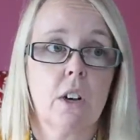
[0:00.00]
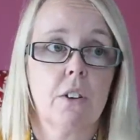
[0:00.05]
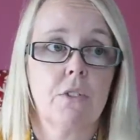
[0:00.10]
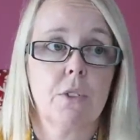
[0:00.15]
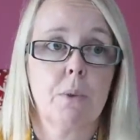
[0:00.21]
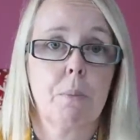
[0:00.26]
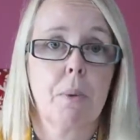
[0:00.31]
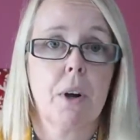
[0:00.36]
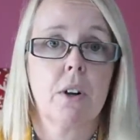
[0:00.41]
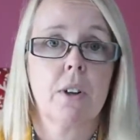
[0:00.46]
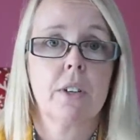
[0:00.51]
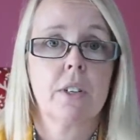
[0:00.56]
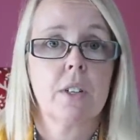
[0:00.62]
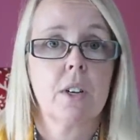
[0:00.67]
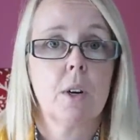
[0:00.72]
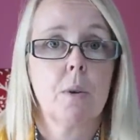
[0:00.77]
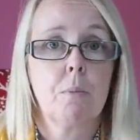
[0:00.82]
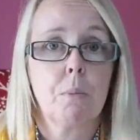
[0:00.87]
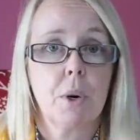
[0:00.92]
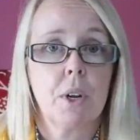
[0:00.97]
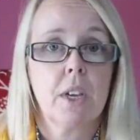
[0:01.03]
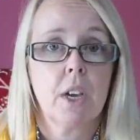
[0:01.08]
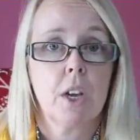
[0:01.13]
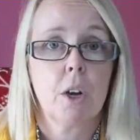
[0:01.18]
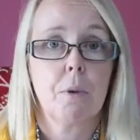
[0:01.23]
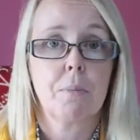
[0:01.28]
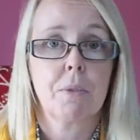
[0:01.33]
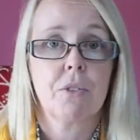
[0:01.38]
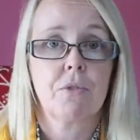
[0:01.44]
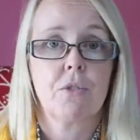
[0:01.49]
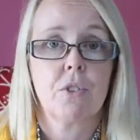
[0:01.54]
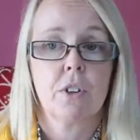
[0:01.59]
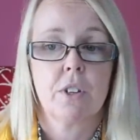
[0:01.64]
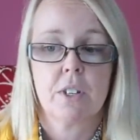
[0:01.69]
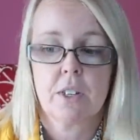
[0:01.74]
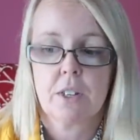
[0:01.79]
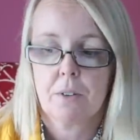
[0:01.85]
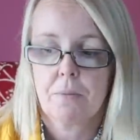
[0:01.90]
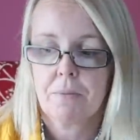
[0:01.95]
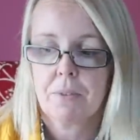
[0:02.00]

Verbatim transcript: of the pocket breaking up the front.